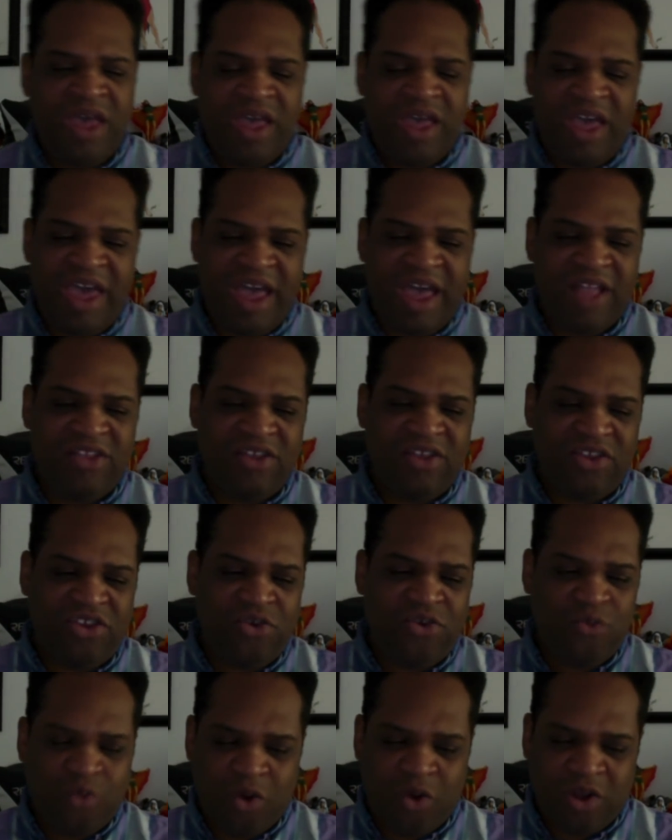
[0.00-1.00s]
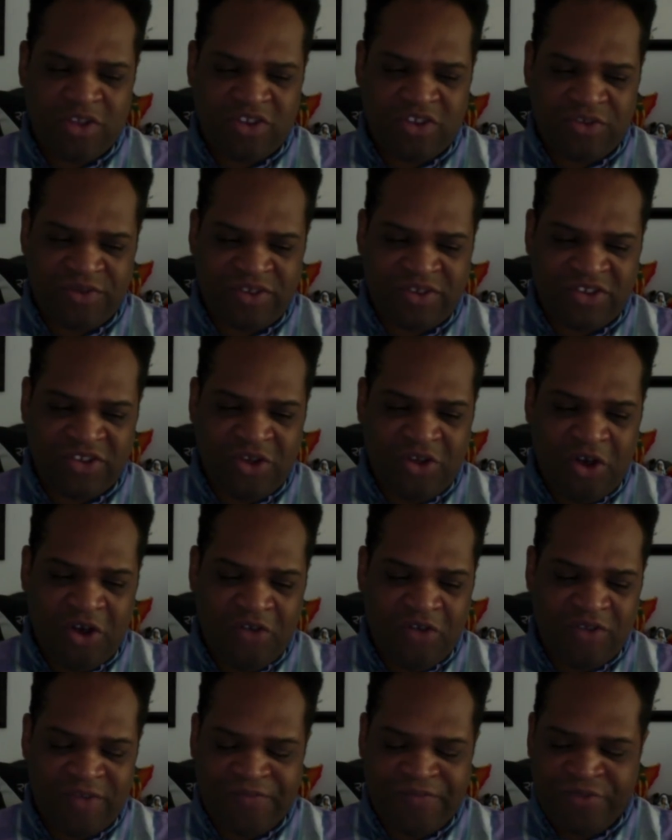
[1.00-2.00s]
and you want to
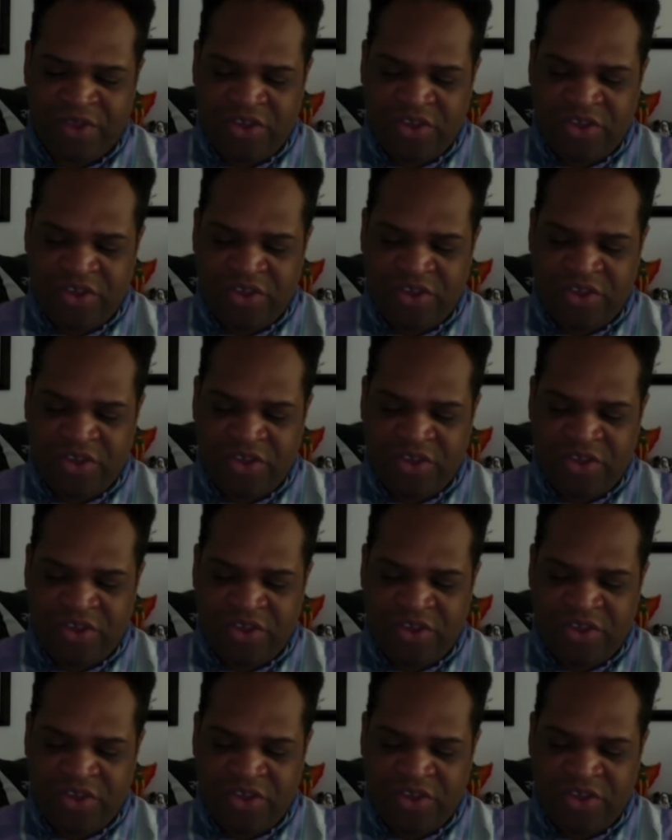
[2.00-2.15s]
resolve it,